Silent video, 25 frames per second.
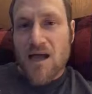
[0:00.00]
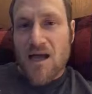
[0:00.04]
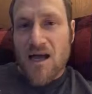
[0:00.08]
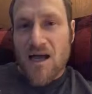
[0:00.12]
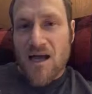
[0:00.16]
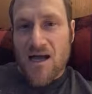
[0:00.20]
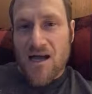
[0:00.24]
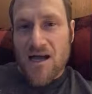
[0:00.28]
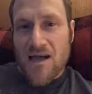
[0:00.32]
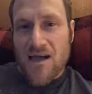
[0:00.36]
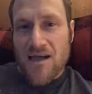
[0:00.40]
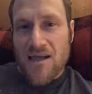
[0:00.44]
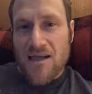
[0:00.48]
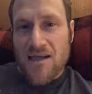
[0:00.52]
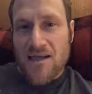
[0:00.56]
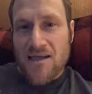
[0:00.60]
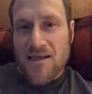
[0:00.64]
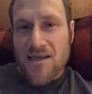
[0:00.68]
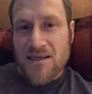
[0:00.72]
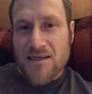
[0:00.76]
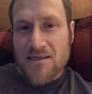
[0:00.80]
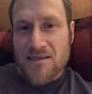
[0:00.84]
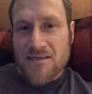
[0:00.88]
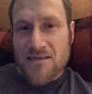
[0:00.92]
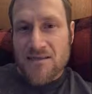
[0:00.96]

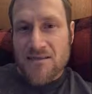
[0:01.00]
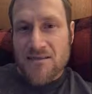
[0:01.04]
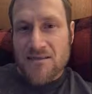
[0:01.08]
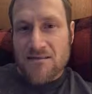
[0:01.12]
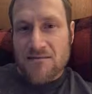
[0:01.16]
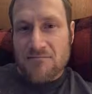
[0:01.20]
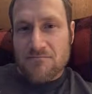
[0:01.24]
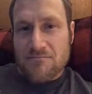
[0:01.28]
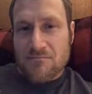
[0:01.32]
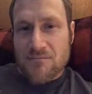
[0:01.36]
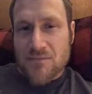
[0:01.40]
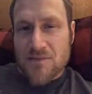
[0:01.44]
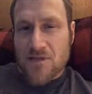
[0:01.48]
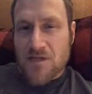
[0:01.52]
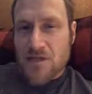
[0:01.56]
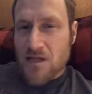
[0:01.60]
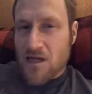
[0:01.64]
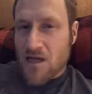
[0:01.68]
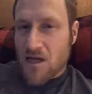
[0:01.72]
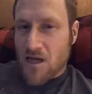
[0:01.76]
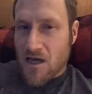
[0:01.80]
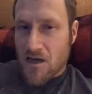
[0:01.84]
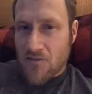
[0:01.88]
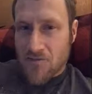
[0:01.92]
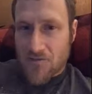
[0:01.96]
I
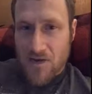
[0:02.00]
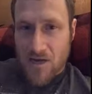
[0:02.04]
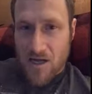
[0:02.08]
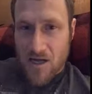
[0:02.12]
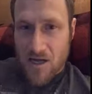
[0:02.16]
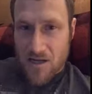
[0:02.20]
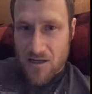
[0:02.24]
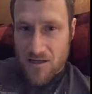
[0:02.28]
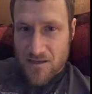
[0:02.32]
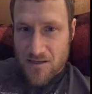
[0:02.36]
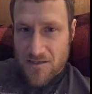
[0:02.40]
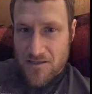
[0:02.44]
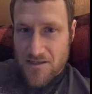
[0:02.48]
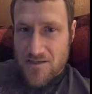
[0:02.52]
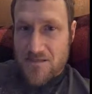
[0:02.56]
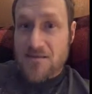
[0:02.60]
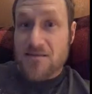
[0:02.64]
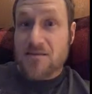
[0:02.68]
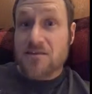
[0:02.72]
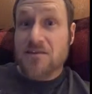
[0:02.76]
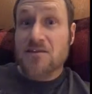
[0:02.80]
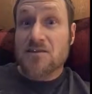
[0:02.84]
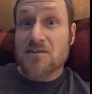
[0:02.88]
love dogs.